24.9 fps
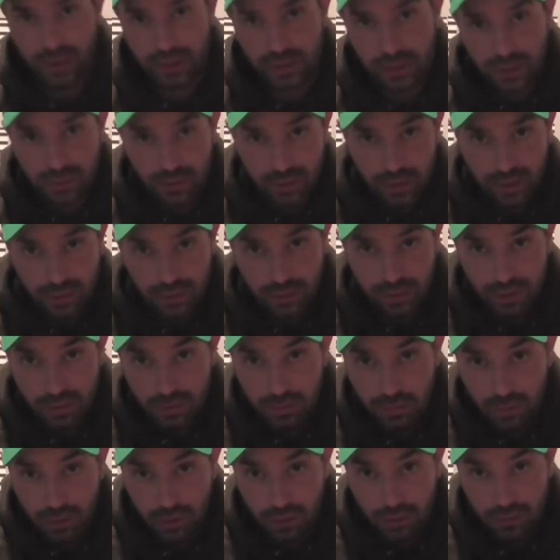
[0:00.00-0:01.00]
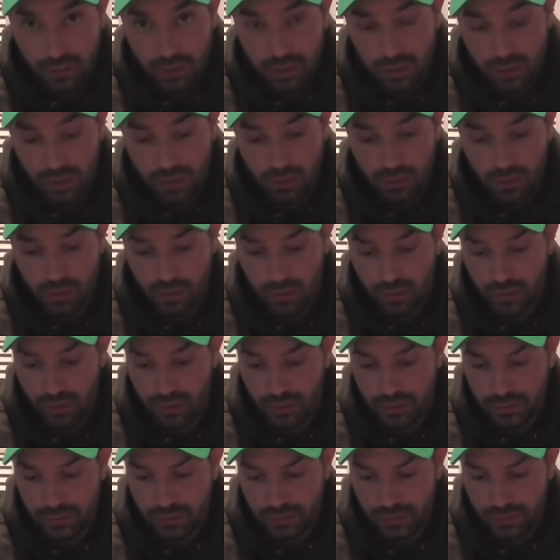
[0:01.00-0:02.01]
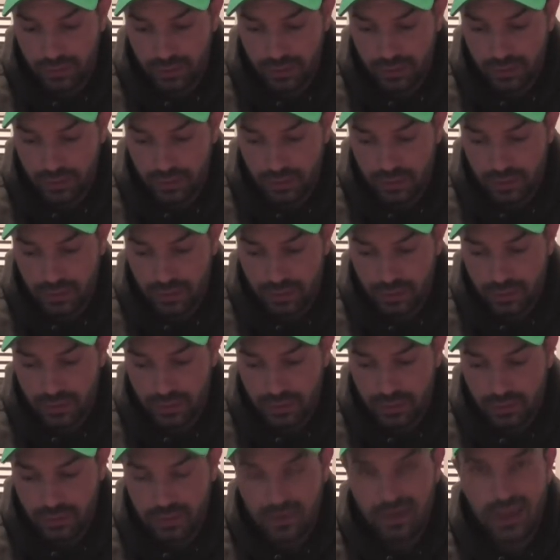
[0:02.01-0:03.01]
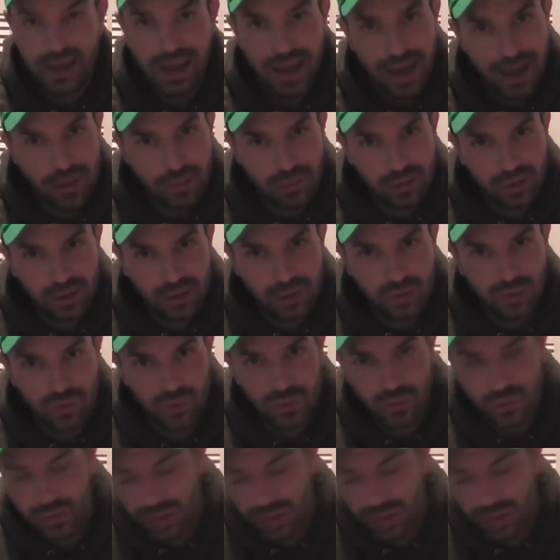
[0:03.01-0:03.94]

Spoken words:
I don't think I'm going to bother with the corn oil. I'll put the corn